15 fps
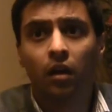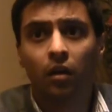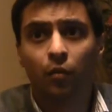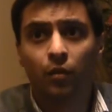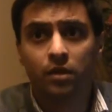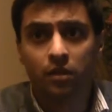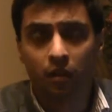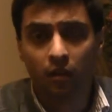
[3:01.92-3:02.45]

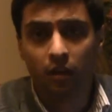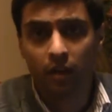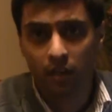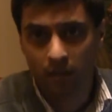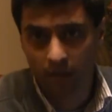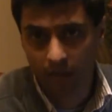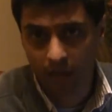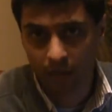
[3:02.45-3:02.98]
which already
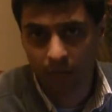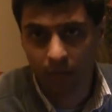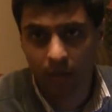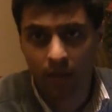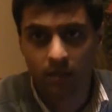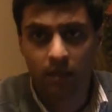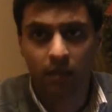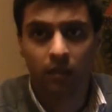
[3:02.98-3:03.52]
taken
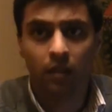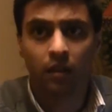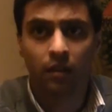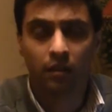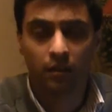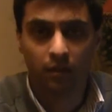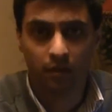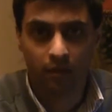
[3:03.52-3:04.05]
place, and then
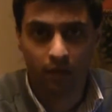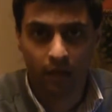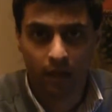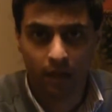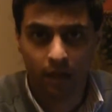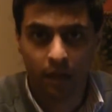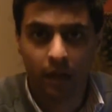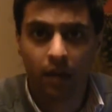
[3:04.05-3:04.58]

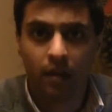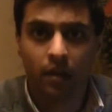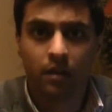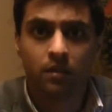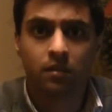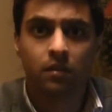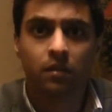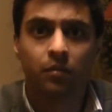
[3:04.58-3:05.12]
in the end,
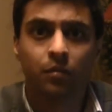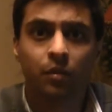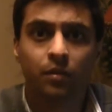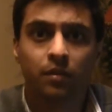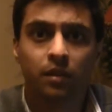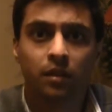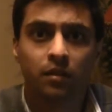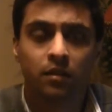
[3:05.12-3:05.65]
as Muhammad
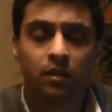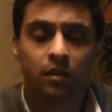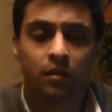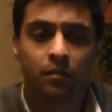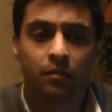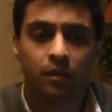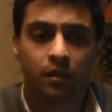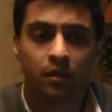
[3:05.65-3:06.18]
Sallallahu
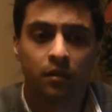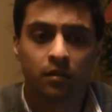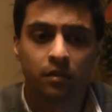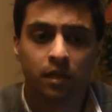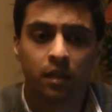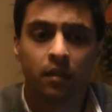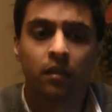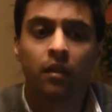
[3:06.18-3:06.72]
Alaihi Wasallam
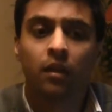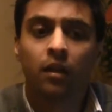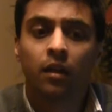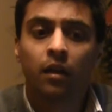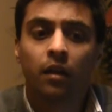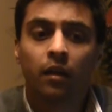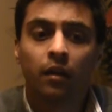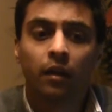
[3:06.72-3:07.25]
said,
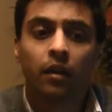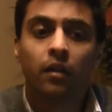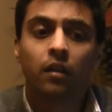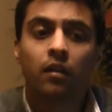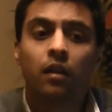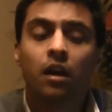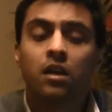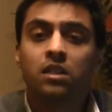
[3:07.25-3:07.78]
in the
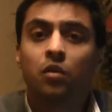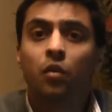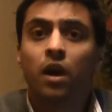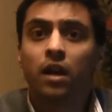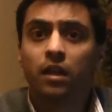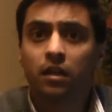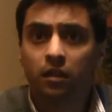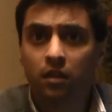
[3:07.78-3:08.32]
laws of
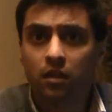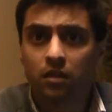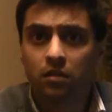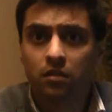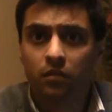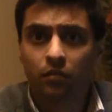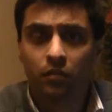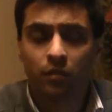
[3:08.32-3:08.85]
Wali
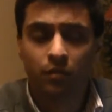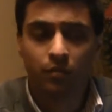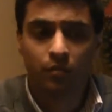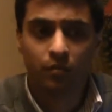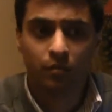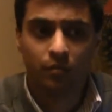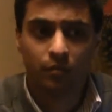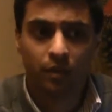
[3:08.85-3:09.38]
al-Arz, and
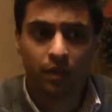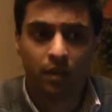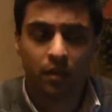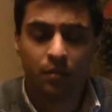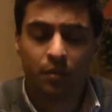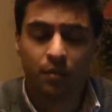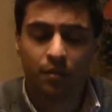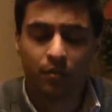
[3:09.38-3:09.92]

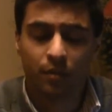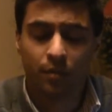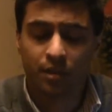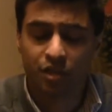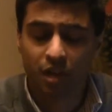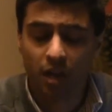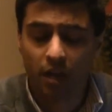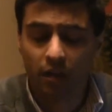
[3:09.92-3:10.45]
Muhammad
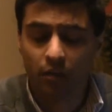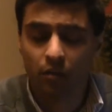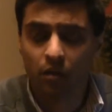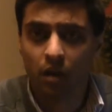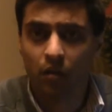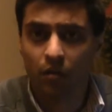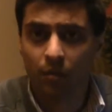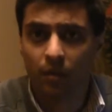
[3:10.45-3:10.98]
Sallallahu
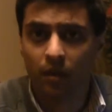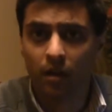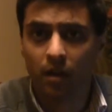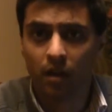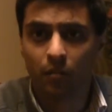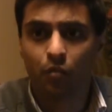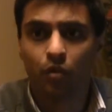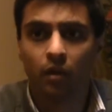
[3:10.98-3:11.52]

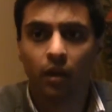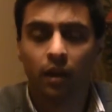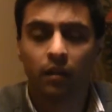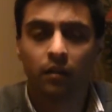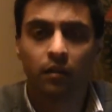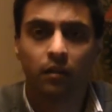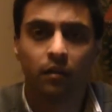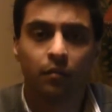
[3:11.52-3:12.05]
Alaihi
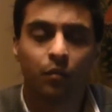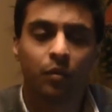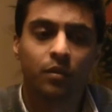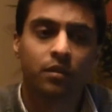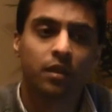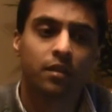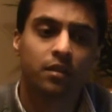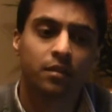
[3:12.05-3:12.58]

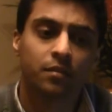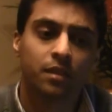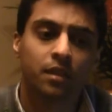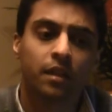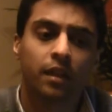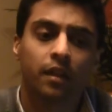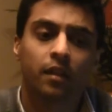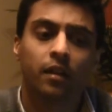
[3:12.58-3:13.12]
Wasallam said,
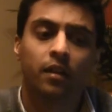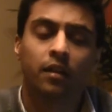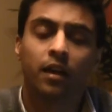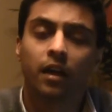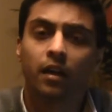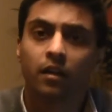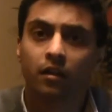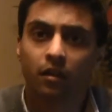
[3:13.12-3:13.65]
like, the
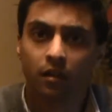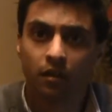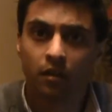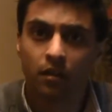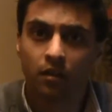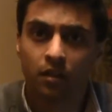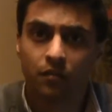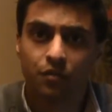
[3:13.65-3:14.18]
entire
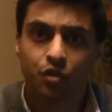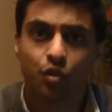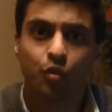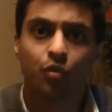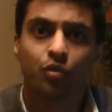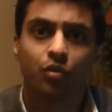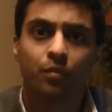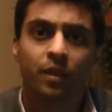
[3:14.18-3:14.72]
earth have
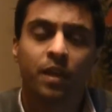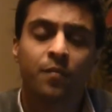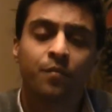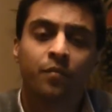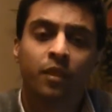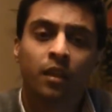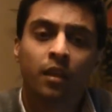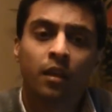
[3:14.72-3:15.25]
shown to me,
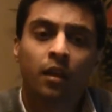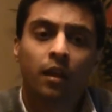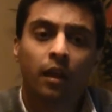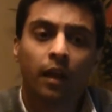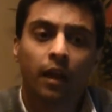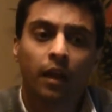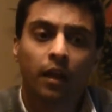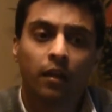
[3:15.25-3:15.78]

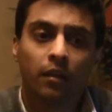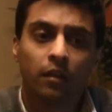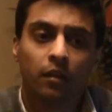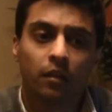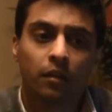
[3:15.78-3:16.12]
and